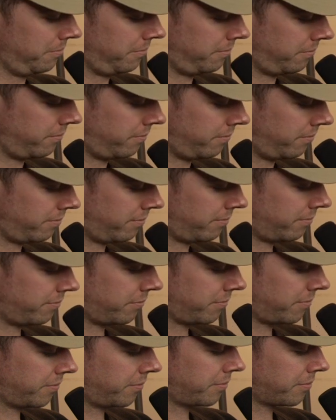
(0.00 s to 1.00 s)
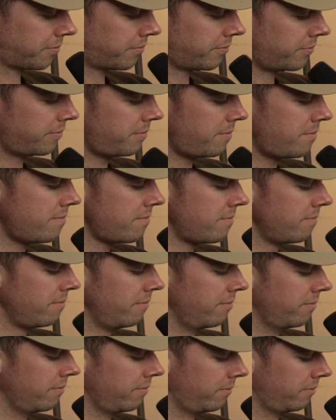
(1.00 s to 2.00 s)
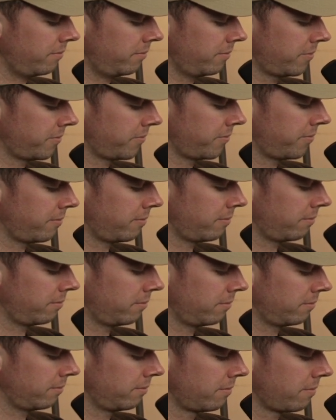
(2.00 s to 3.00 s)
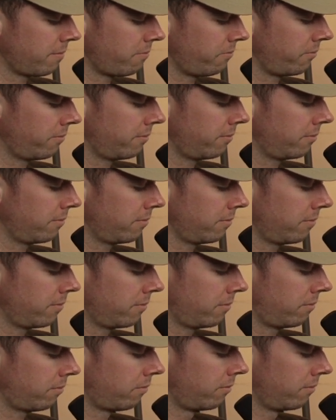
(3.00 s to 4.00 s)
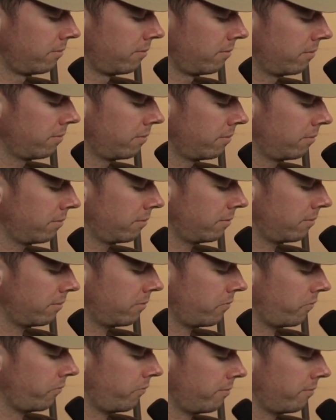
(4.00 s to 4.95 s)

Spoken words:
really quickly is actually so sick. There's a rumor that,